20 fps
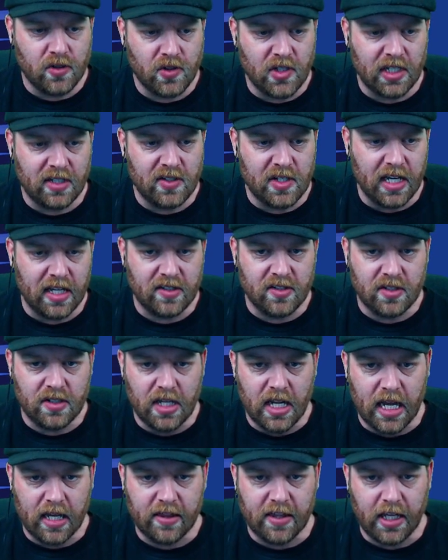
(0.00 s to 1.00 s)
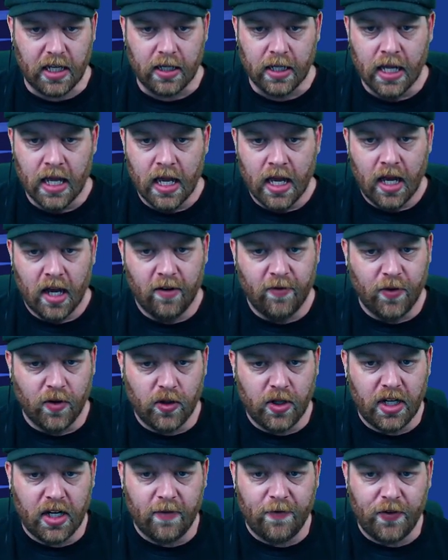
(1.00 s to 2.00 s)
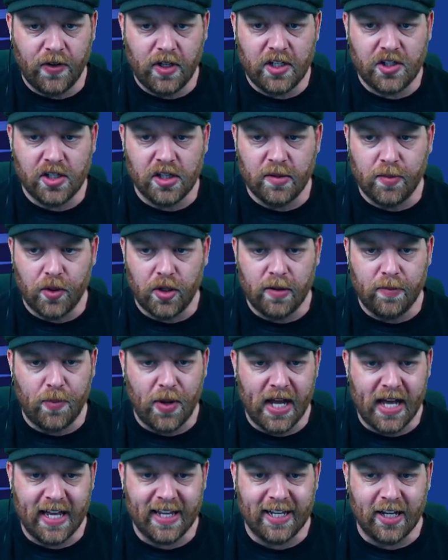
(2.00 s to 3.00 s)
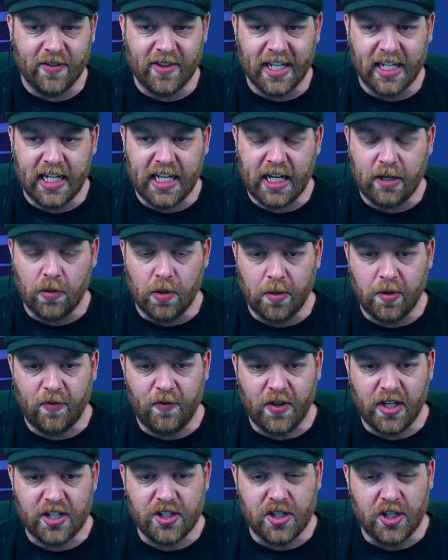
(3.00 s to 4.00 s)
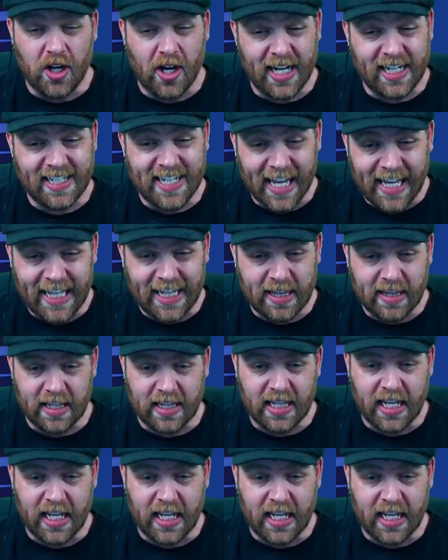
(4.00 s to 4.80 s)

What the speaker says: success, nothing. Avoid finishing the bottom part of the league. Well, we finished 19th in